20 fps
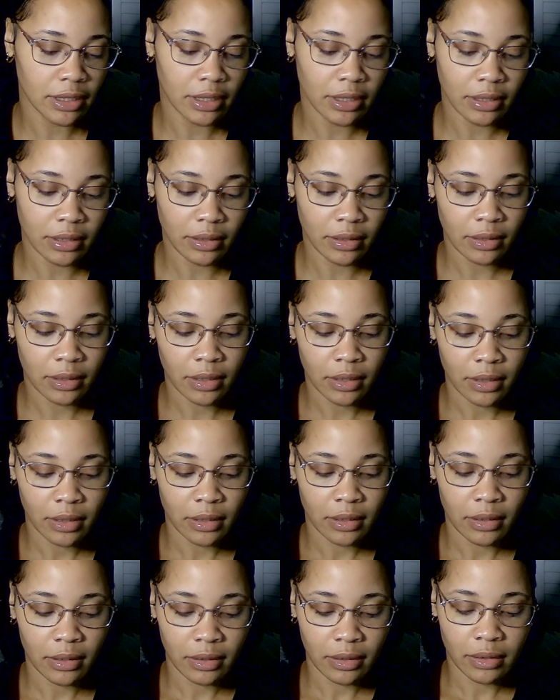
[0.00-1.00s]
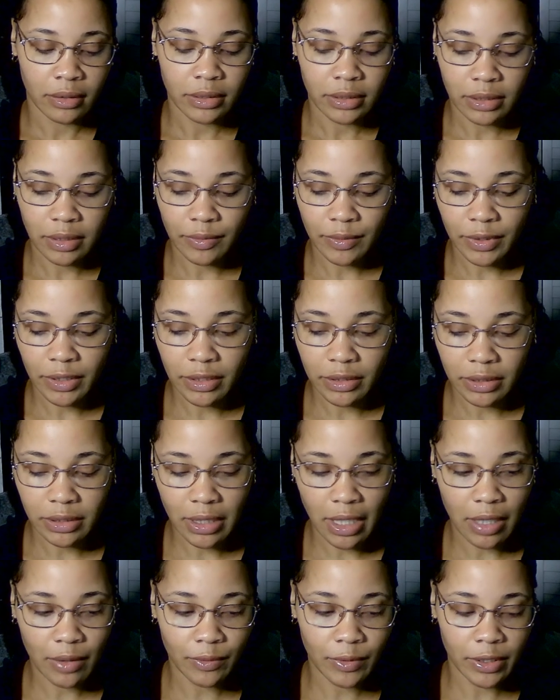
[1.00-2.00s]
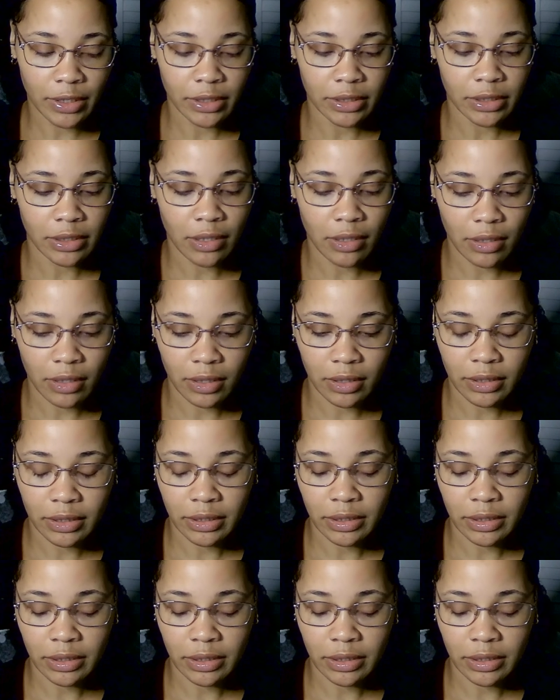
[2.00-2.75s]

and someone does not want to talk.